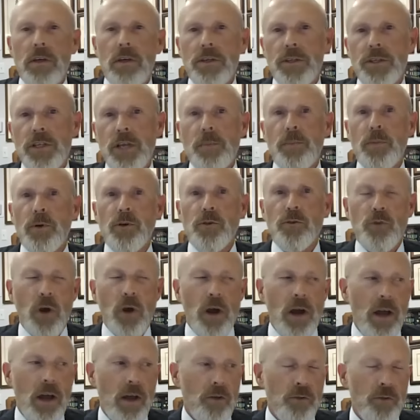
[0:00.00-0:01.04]
Separate
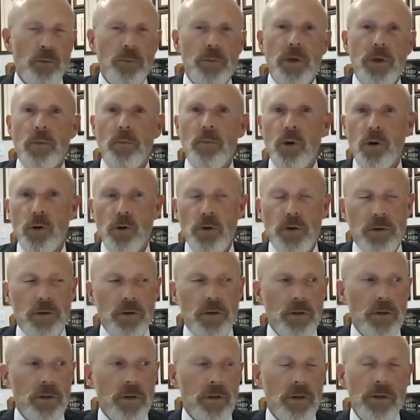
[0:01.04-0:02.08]
trials would be a burden
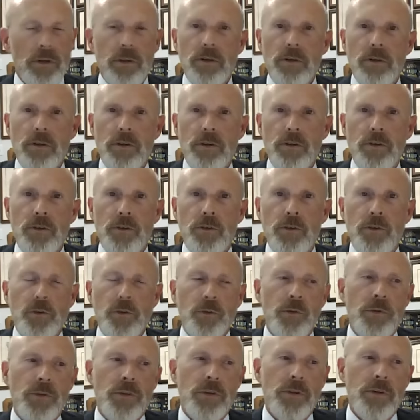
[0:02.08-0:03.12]
to the
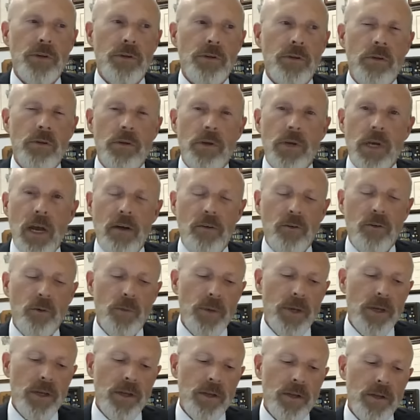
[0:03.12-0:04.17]
to the
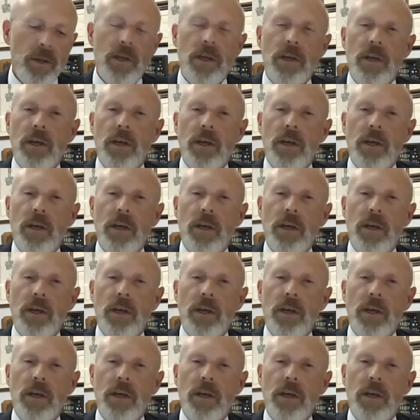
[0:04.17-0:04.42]
government,